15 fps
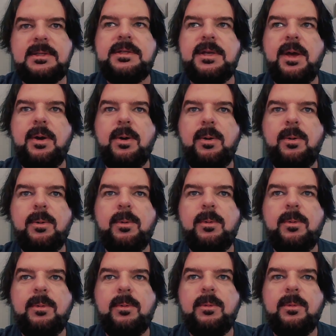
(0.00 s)
So
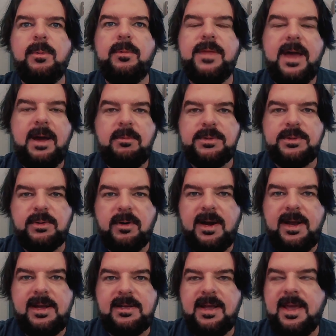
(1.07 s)
that was
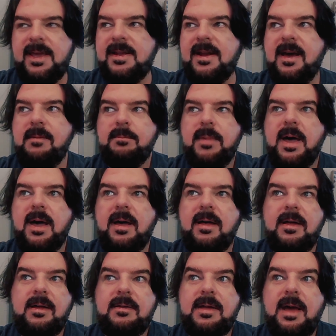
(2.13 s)
great, and I'm
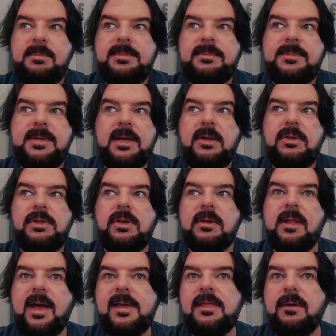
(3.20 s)
I'm telling you,
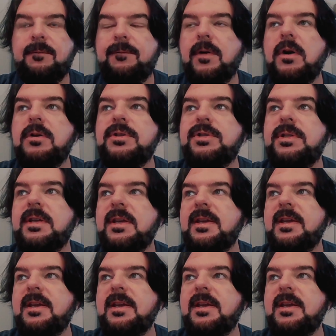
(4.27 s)
like the first